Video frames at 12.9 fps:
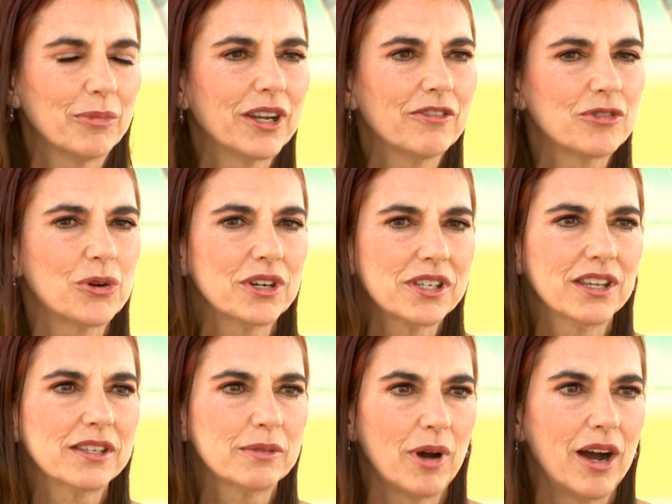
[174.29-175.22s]
But of course,
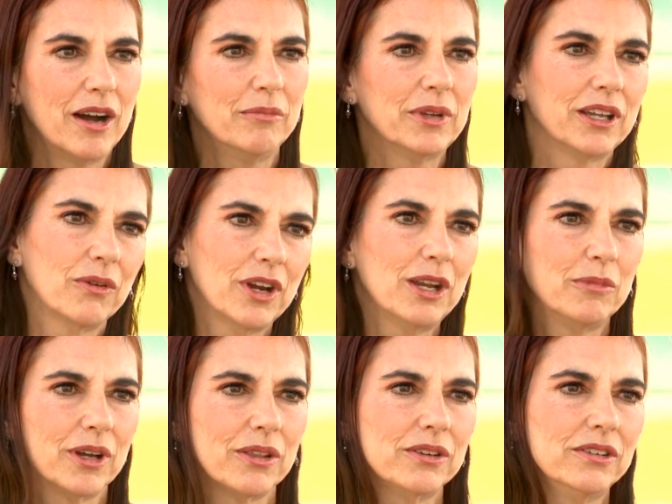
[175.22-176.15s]
his mom and
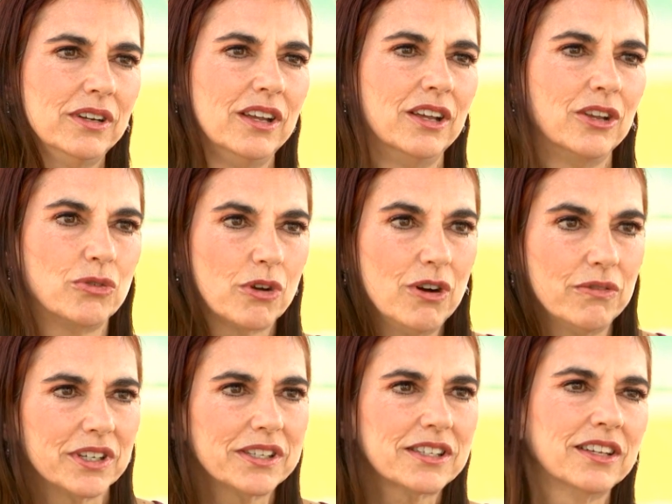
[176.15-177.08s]
grandmother
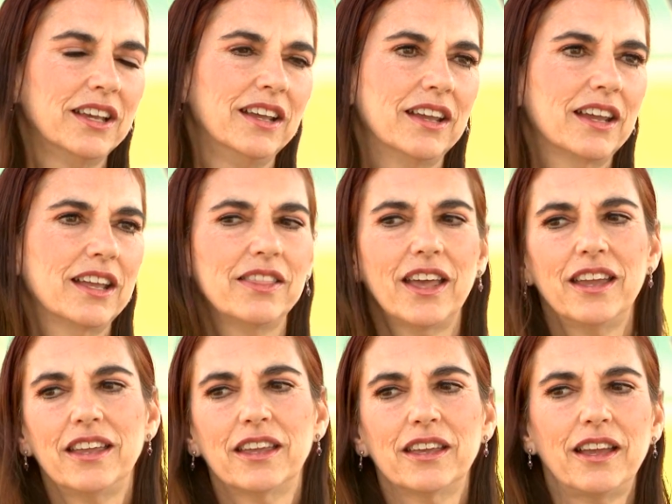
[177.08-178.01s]
drove us, and
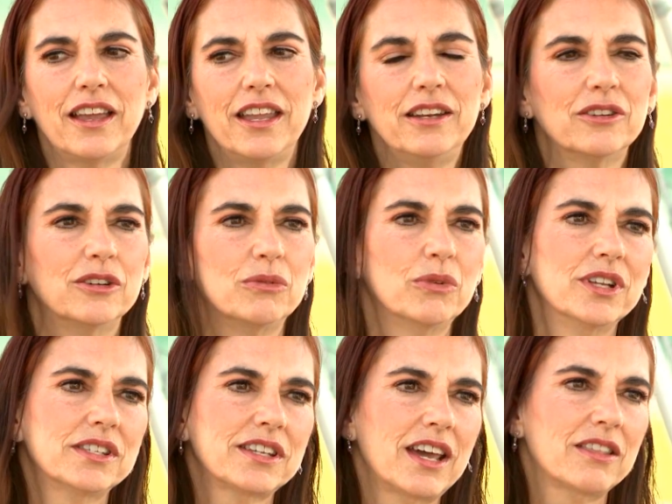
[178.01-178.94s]
they ate on
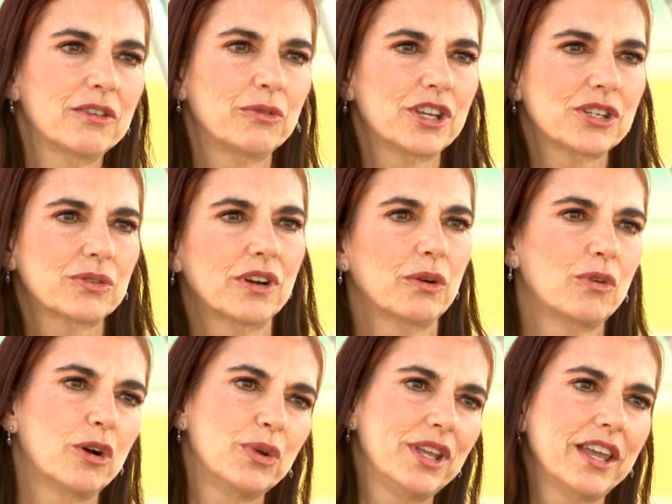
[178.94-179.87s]
one side of the restaurant
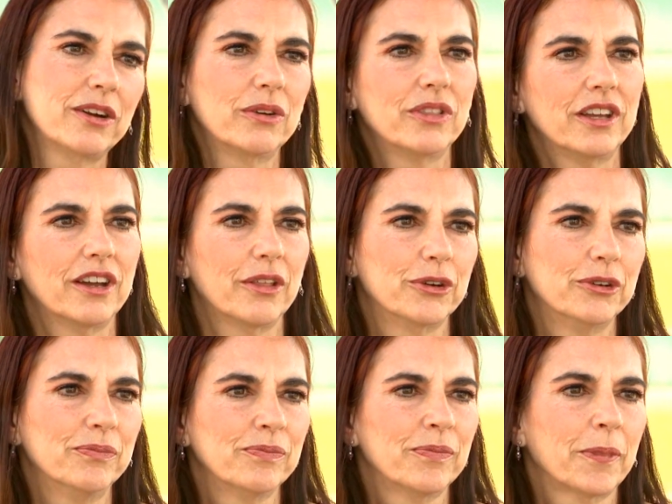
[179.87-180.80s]
while we ate on the
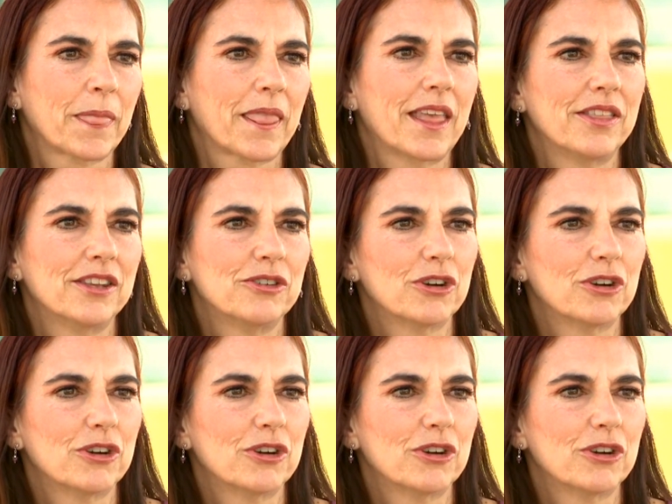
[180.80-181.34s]
other, and then